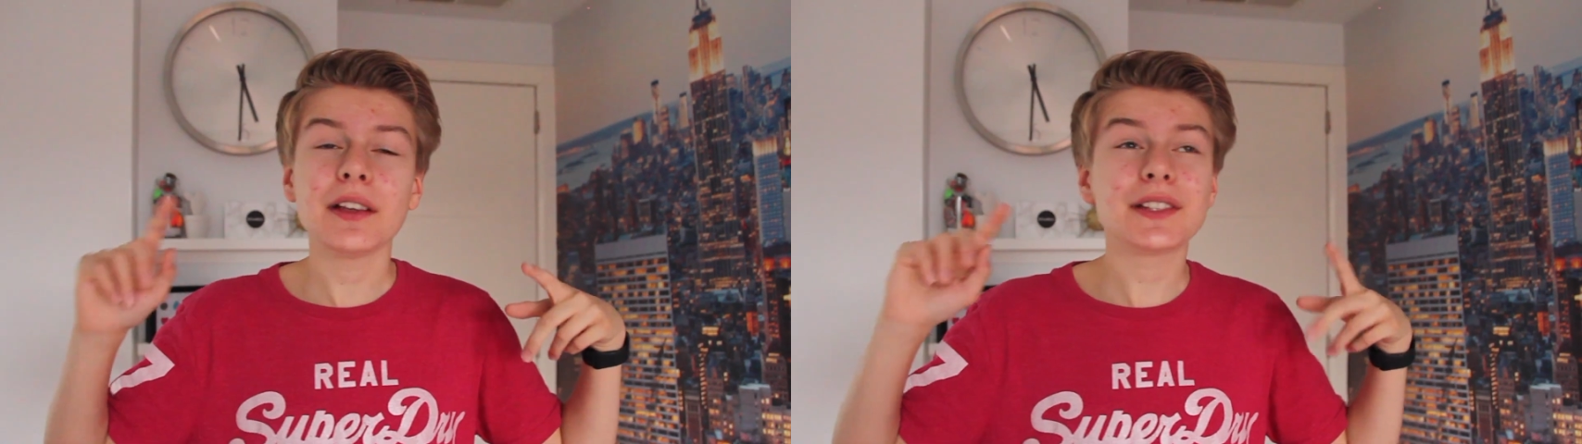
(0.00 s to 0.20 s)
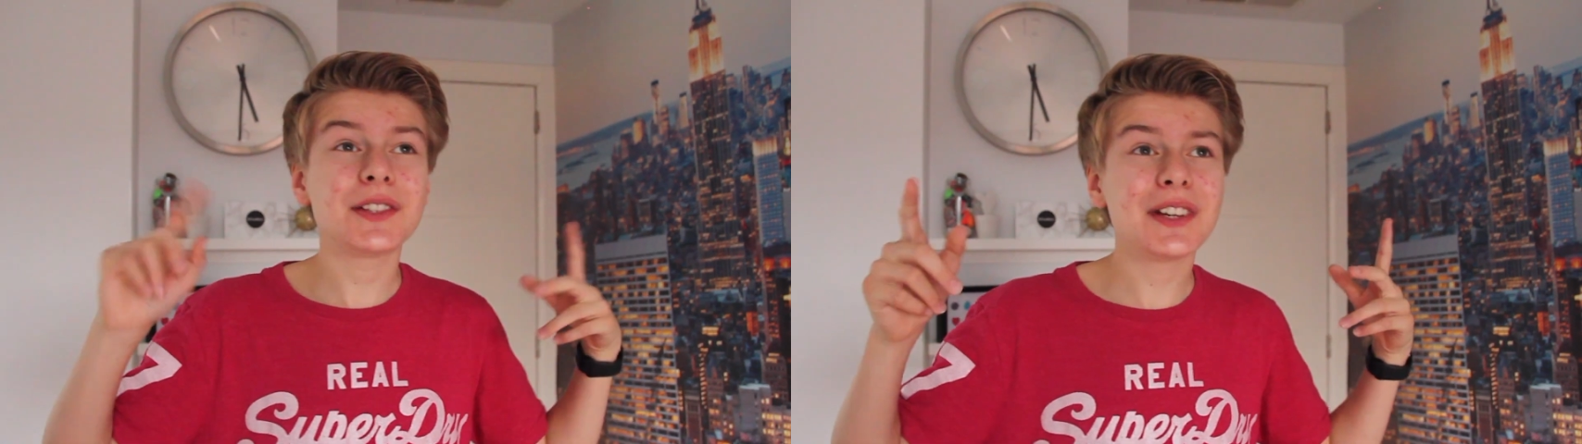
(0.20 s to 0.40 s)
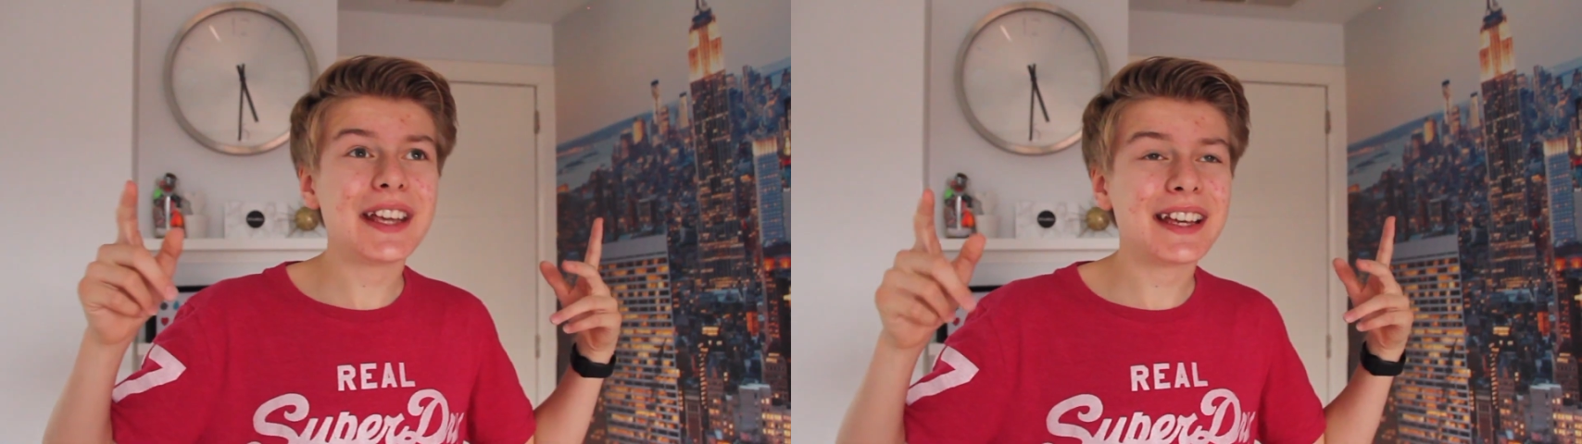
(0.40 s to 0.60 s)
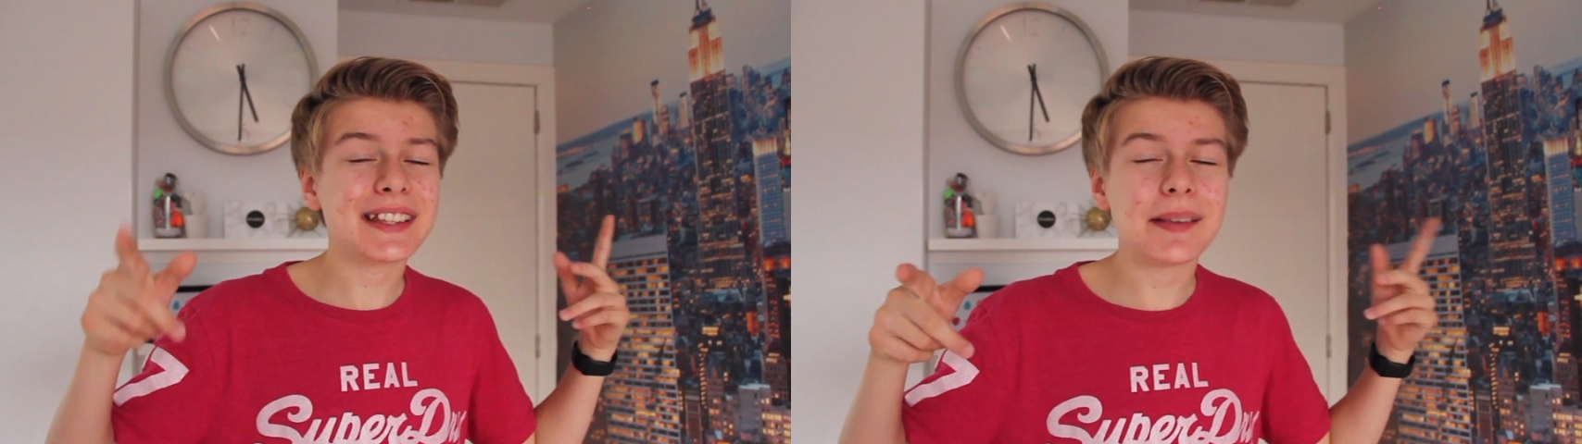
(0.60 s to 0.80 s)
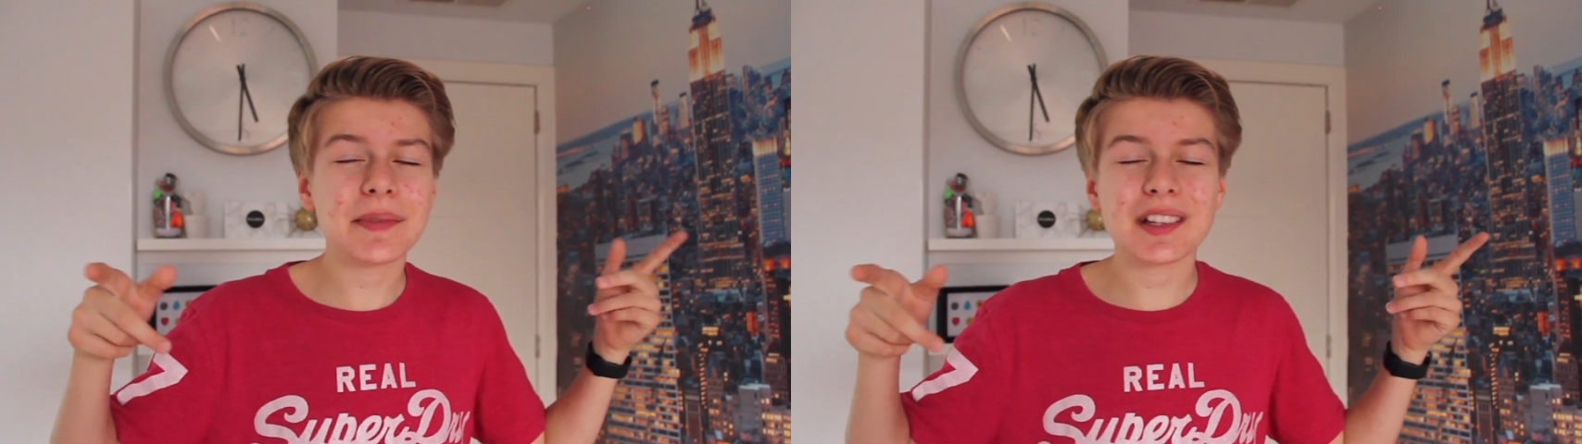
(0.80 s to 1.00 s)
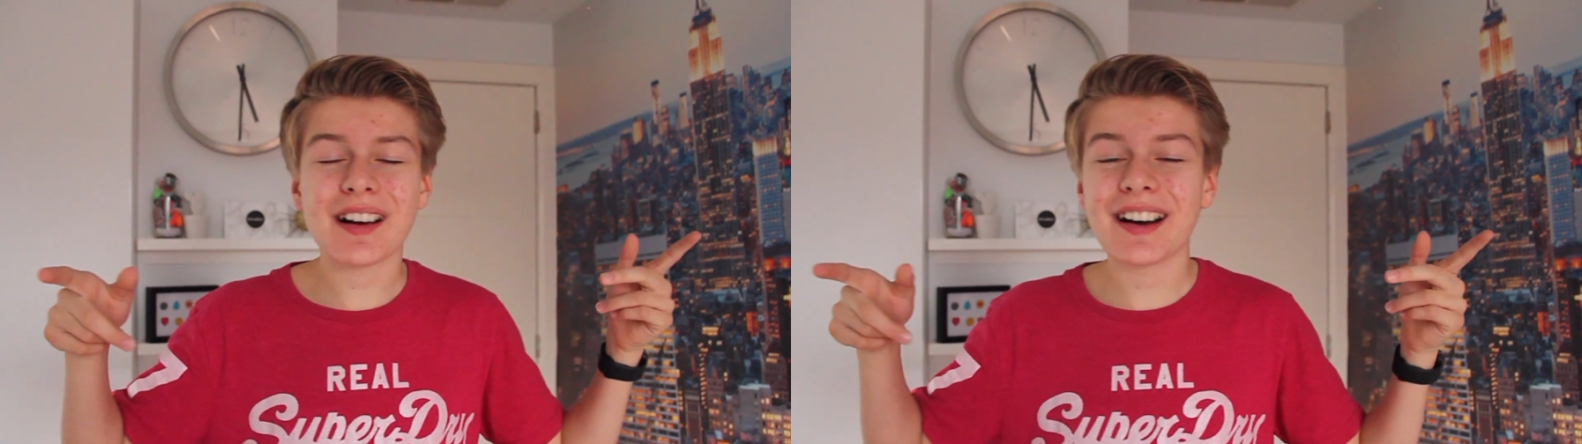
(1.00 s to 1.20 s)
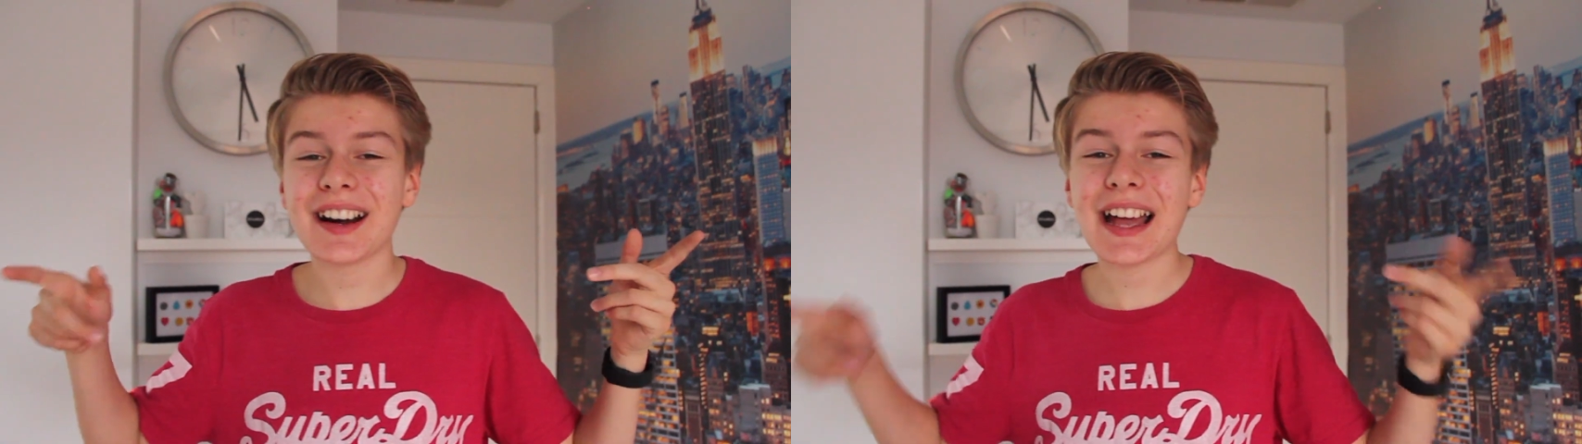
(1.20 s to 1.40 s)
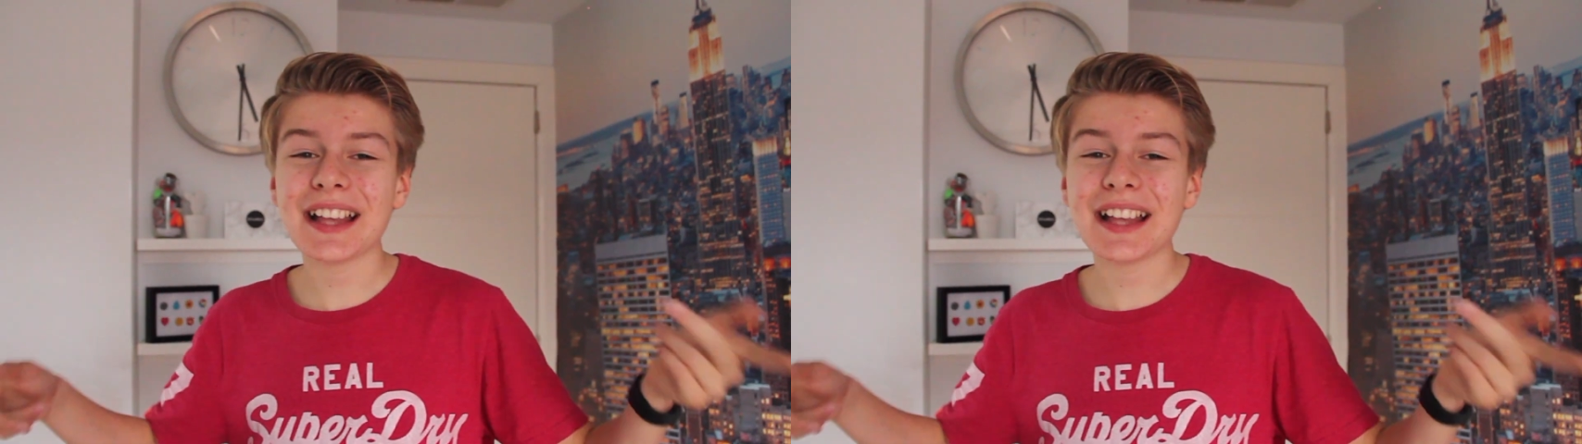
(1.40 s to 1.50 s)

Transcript: studying tips are,